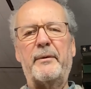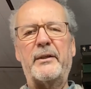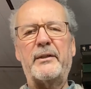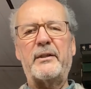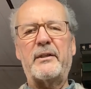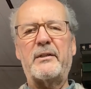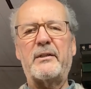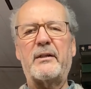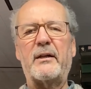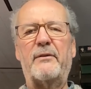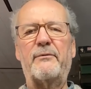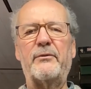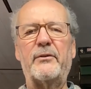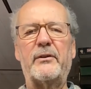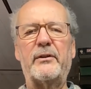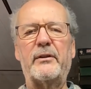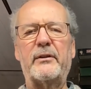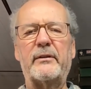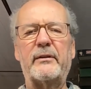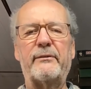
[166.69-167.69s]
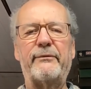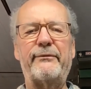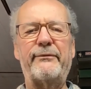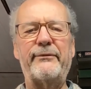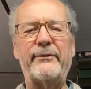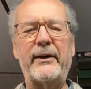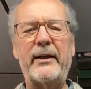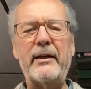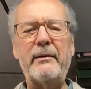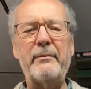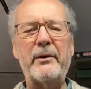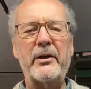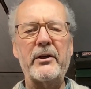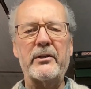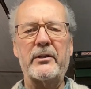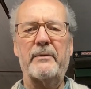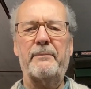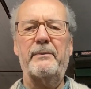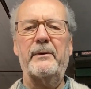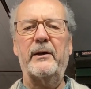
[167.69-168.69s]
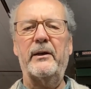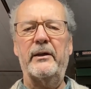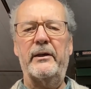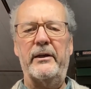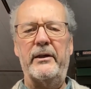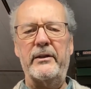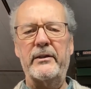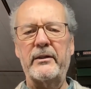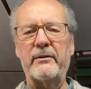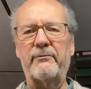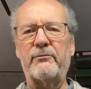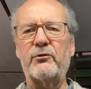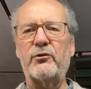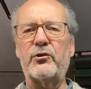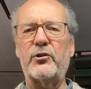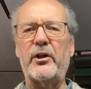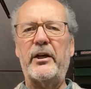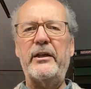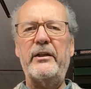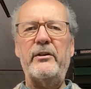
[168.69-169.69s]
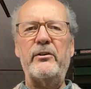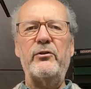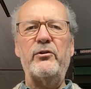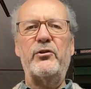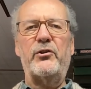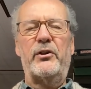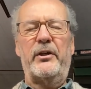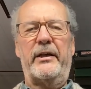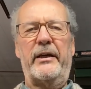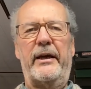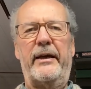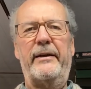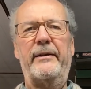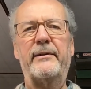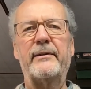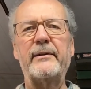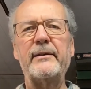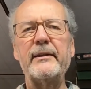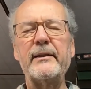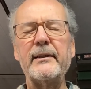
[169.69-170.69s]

I discover that the flaming suppliers have changed again.